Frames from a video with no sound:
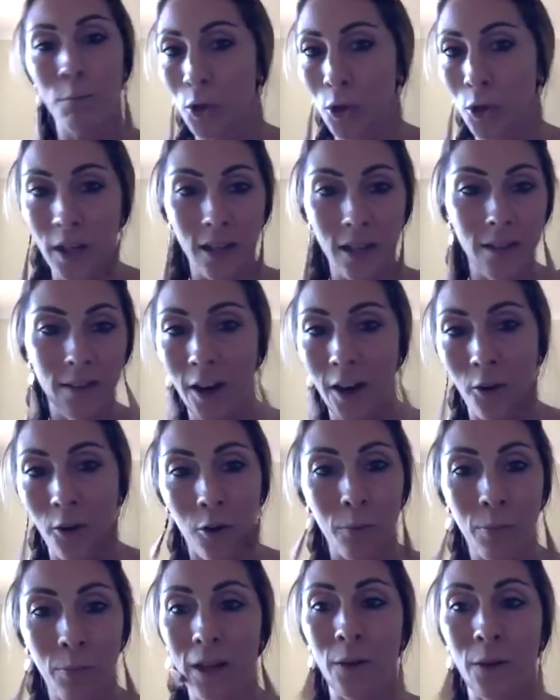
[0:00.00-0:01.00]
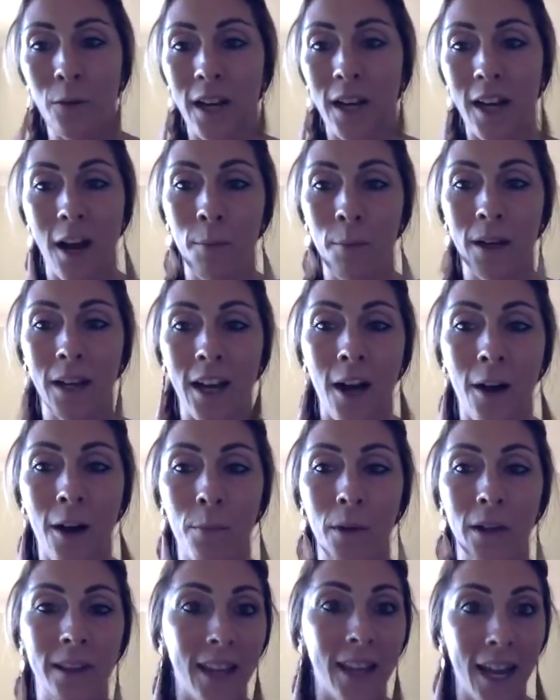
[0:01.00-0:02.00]
beauty therapy were coming
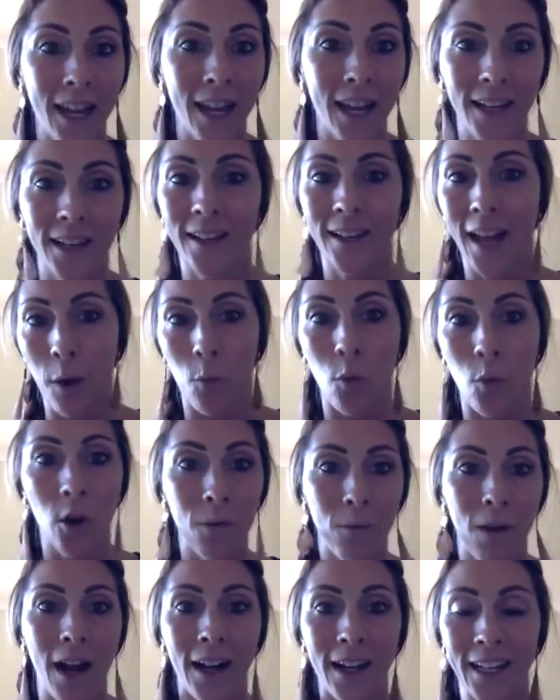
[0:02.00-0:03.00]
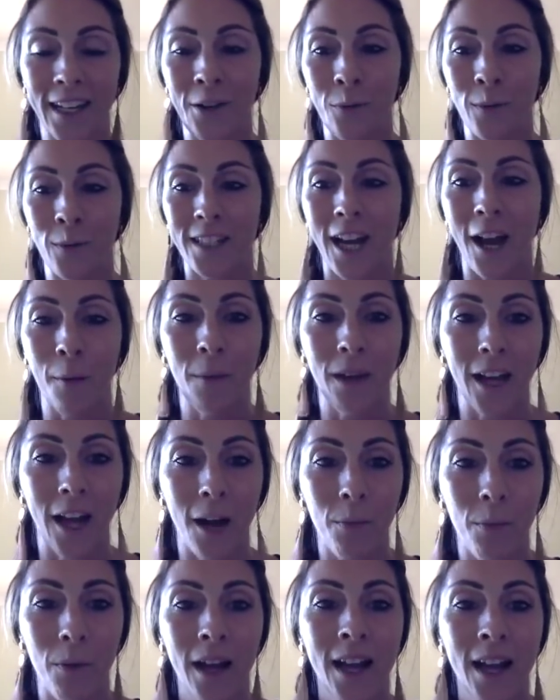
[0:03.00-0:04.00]
up, and then network marketing was coming
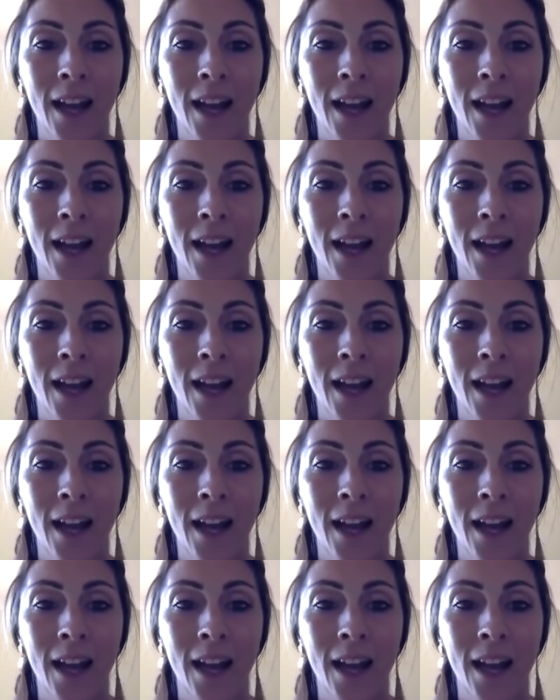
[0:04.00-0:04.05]
up.